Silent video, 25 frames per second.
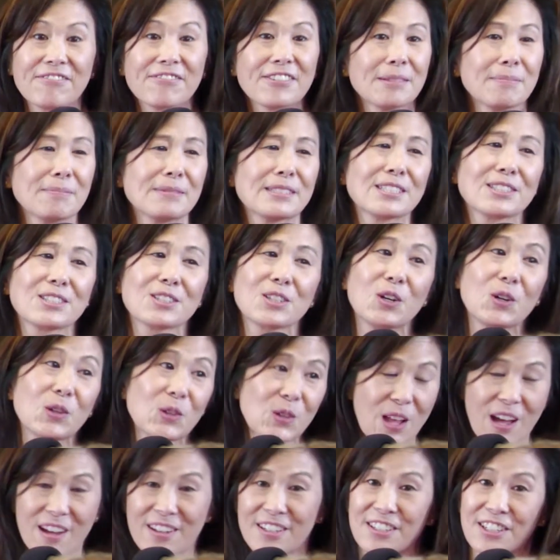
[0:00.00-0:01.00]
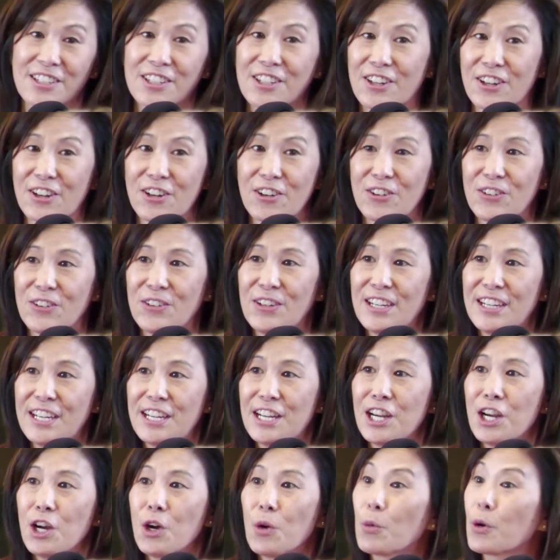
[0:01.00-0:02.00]
from so long ago
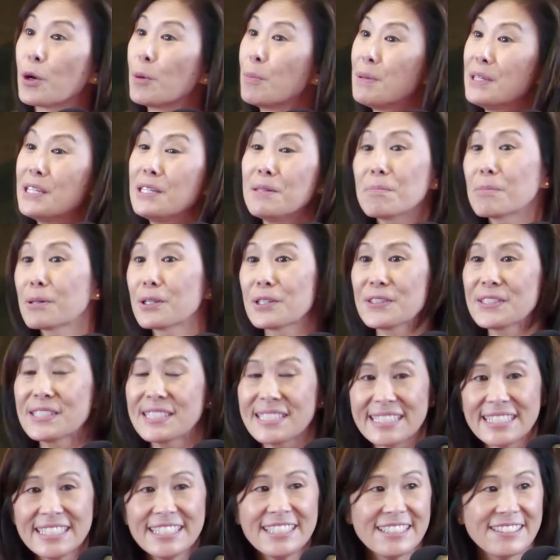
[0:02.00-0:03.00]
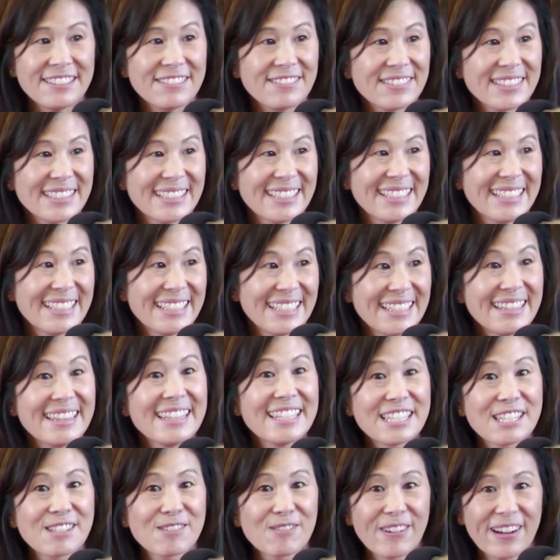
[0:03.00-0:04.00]
were being perceived in
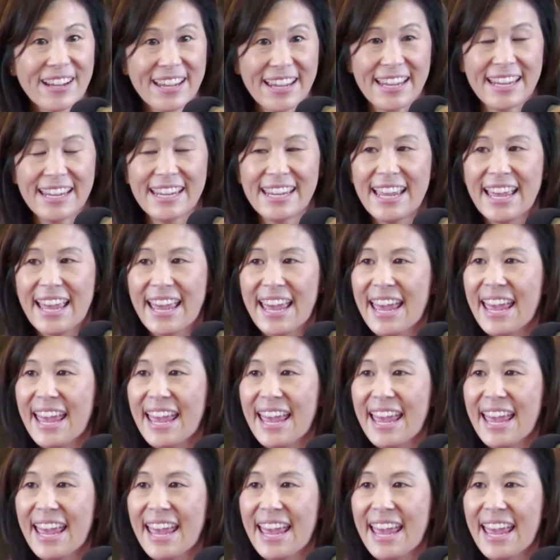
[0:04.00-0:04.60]
this way.